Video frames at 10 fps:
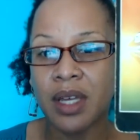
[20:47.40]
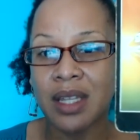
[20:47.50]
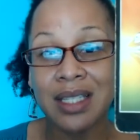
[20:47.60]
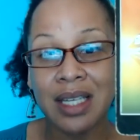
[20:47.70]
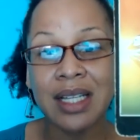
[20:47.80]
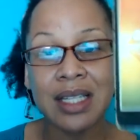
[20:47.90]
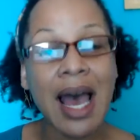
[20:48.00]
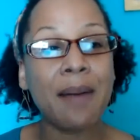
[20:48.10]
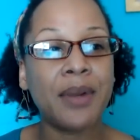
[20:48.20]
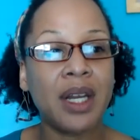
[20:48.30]
this thing that's
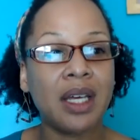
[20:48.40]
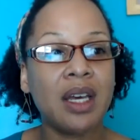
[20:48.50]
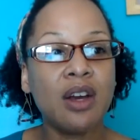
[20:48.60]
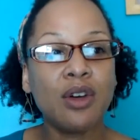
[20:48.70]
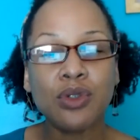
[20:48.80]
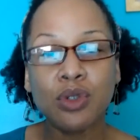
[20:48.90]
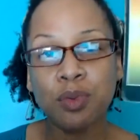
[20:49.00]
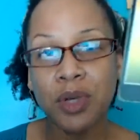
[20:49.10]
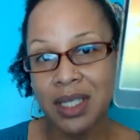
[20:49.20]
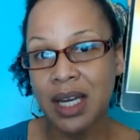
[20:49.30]
happening.
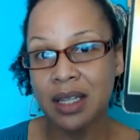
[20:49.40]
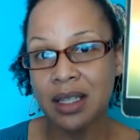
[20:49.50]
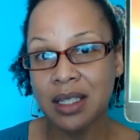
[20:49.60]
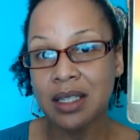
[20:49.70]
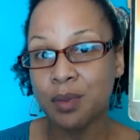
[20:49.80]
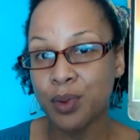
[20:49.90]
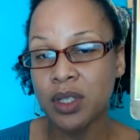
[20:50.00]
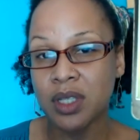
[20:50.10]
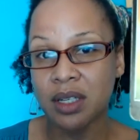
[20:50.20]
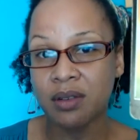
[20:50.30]
Super excited. This is the
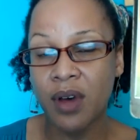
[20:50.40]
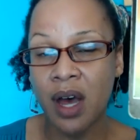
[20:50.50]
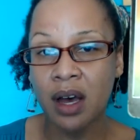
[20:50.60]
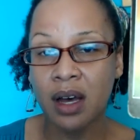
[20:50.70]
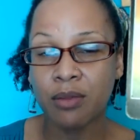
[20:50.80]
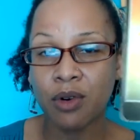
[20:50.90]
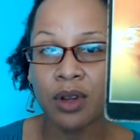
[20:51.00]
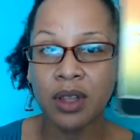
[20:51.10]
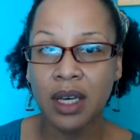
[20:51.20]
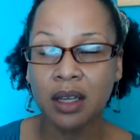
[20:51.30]
Prince of
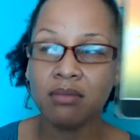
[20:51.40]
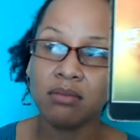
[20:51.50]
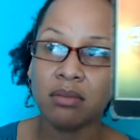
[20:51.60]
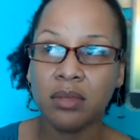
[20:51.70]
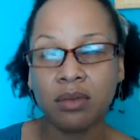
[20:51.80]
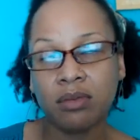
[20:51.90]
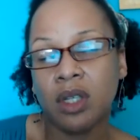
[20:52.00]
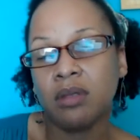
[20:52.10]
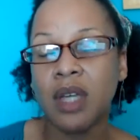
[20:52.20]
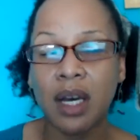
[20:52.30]
or the,
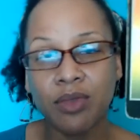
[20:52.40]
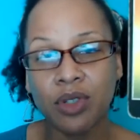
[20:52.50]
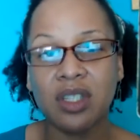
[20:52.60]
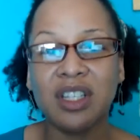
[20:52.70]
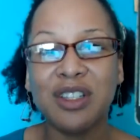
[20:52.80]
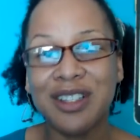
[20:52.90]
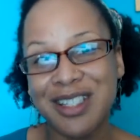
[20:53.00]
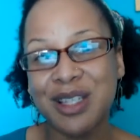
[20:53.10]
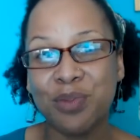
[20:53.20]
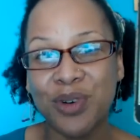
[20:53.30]
well, yeah, you can think this
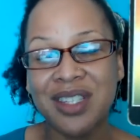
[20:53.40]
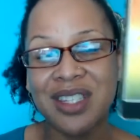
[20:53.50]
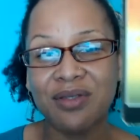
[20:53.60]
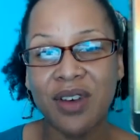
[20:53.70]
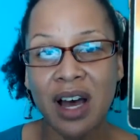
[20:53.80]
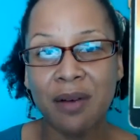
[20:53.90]
is the Prince of